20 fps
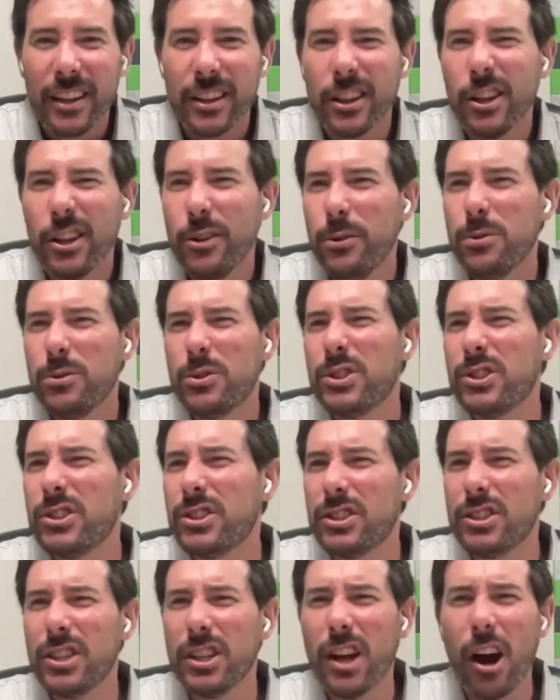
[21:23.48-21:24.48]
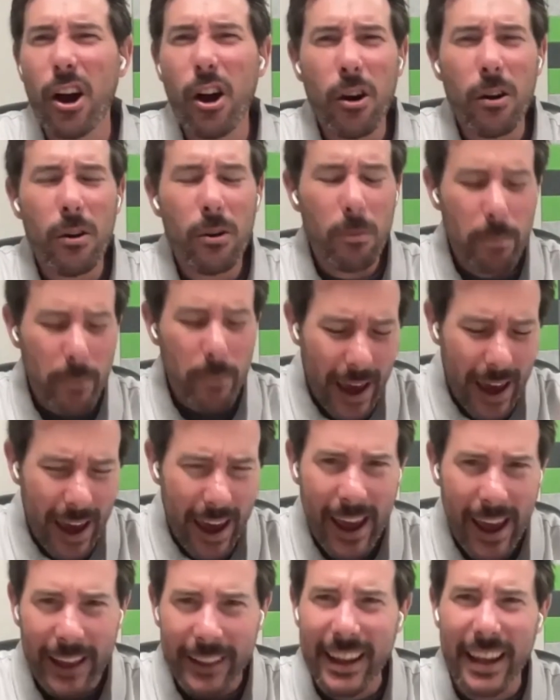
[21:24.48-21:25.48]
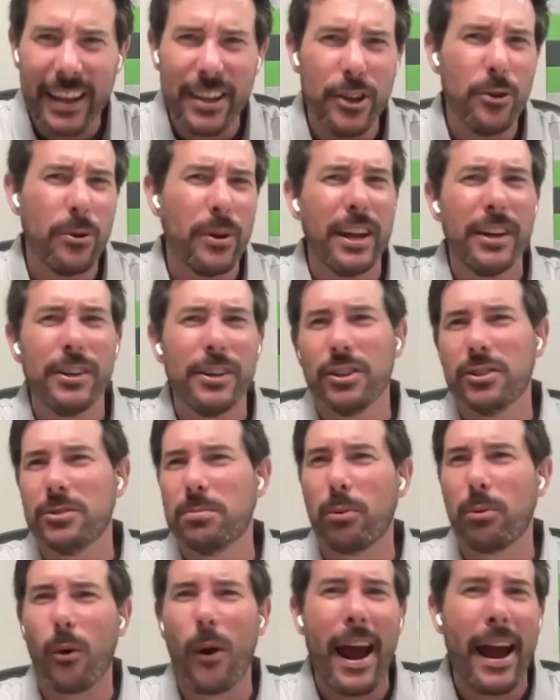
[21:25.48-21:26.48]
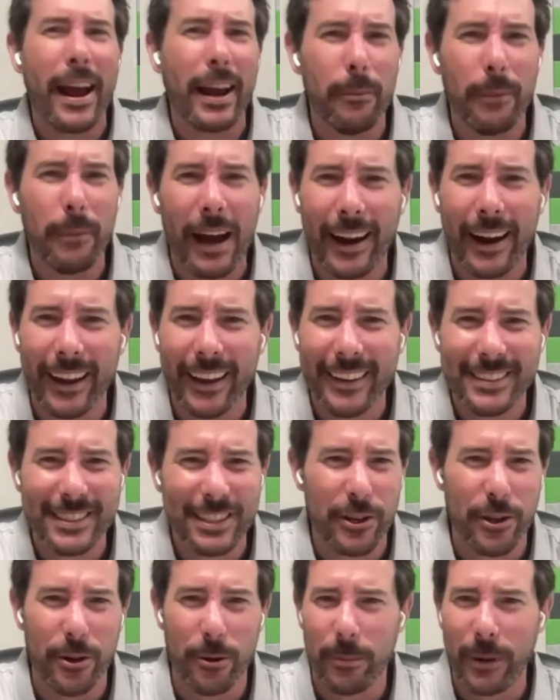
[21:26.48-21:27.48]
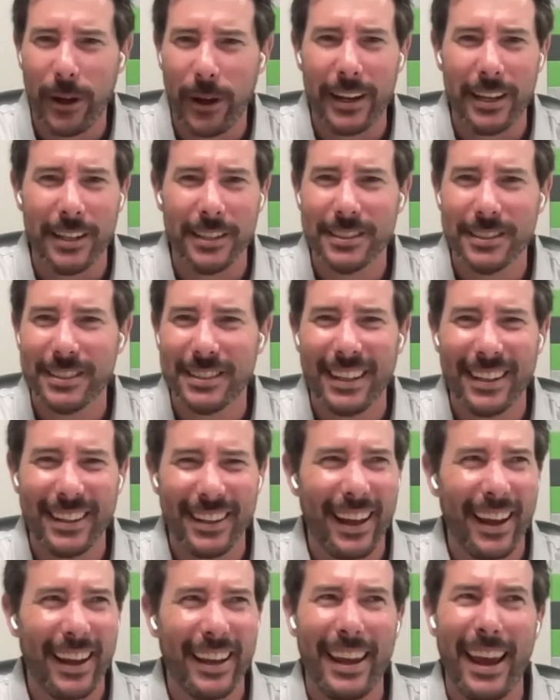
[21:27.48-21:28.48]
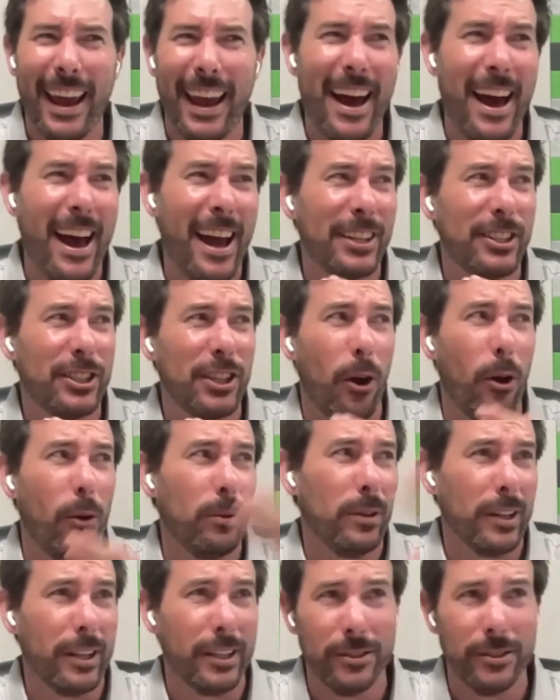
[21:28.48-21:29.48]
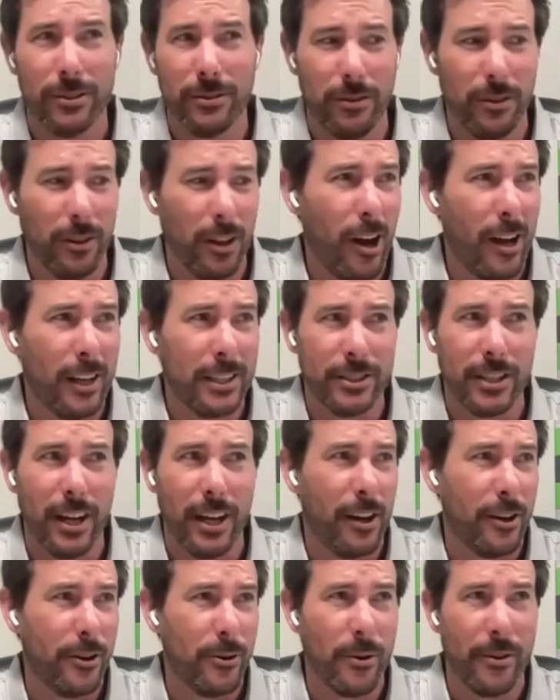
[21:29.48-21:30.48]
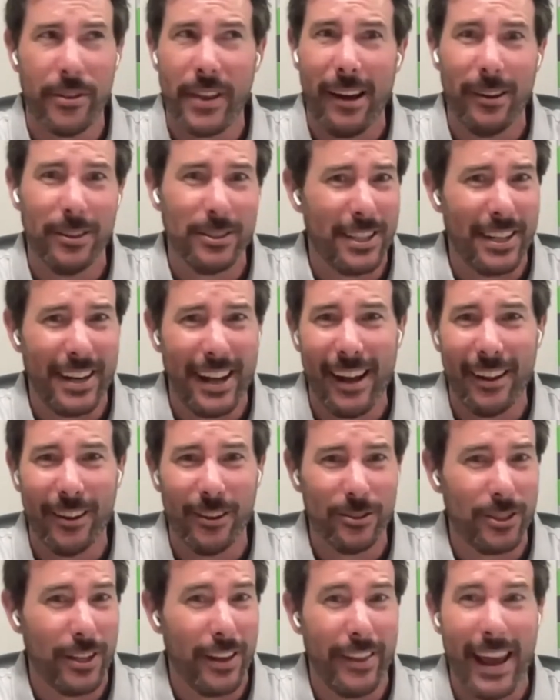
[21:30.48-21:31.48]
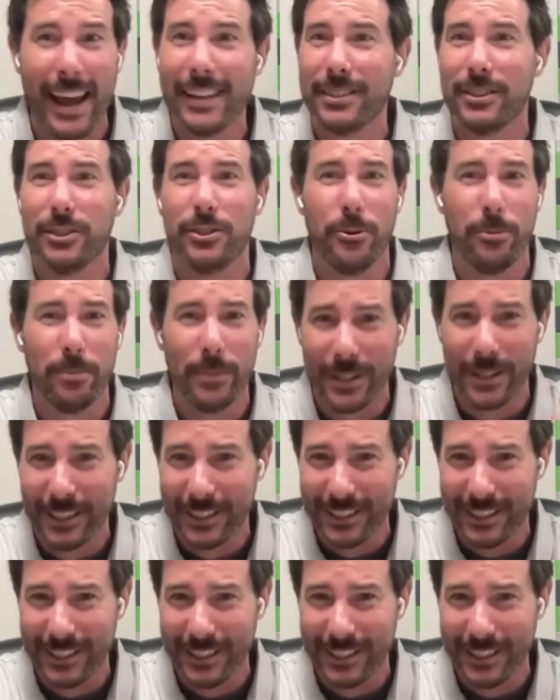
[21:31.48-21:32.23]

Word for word: Lose so bad that you can just brag about it to your yeah. buddies. Like, yeah. yeah, I totally lost one hundred thousand dollars in that stupid